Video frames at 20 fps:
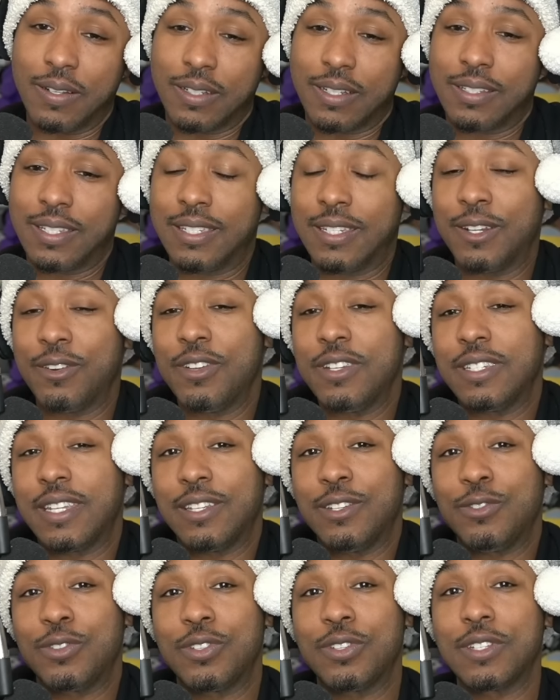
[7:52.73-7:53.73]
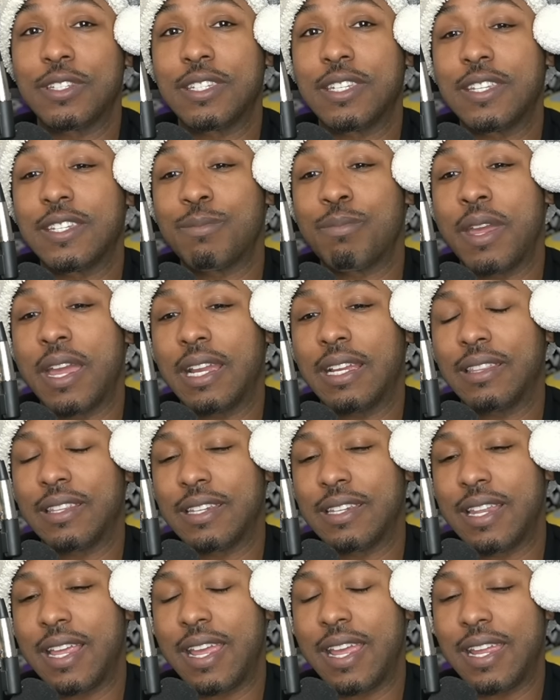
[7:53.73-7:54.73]
series that used to exist back in
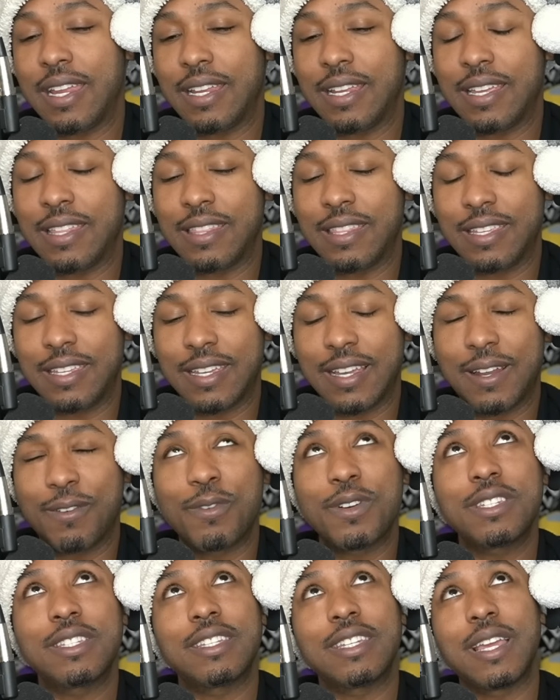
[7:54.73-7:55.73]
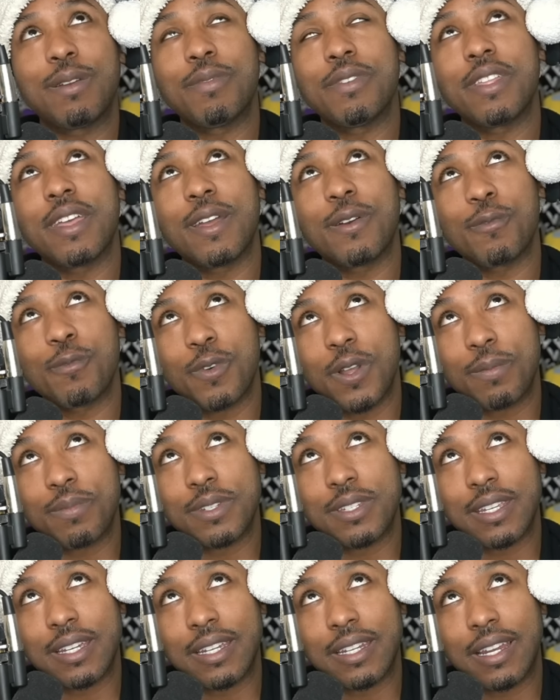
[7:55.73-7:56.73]
the day in the, what's the name of that
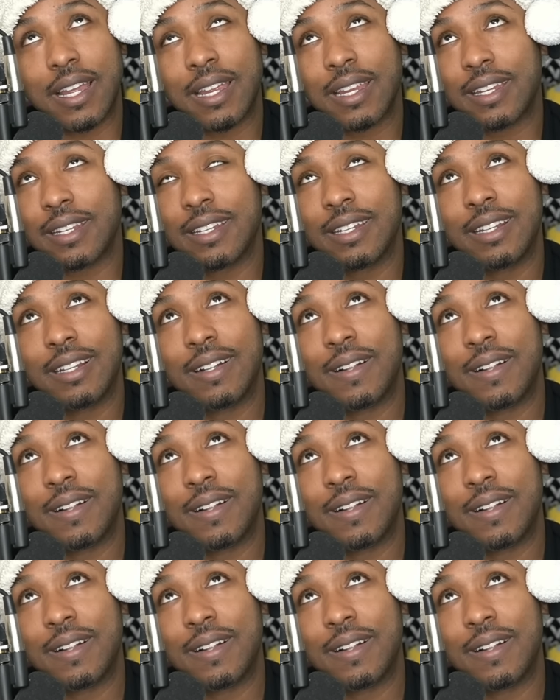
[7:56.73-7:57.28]
website?